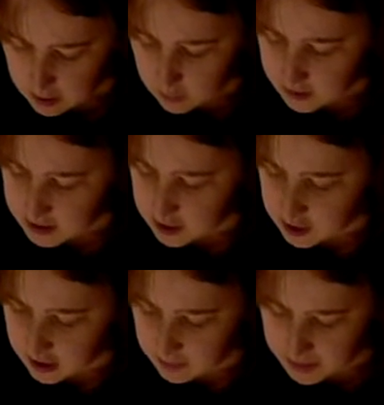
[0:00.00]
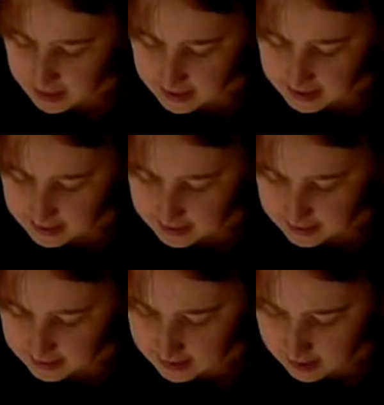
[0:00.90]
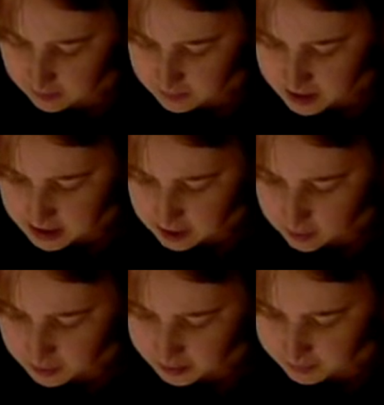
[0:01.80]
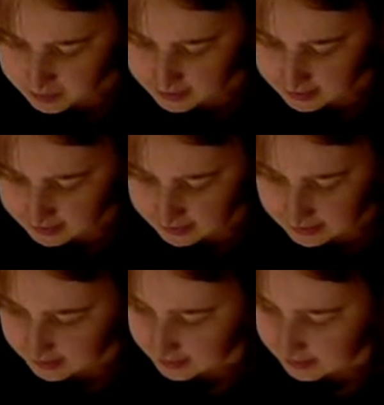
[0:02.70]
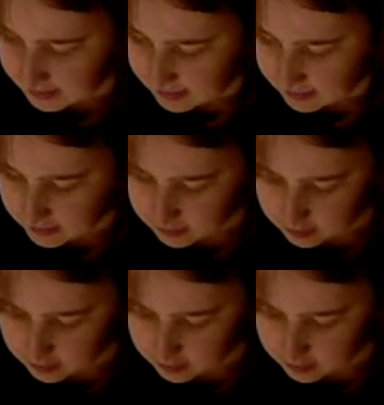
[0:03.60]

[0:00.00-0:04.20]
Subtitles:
Once you're done painting them, you put them aside and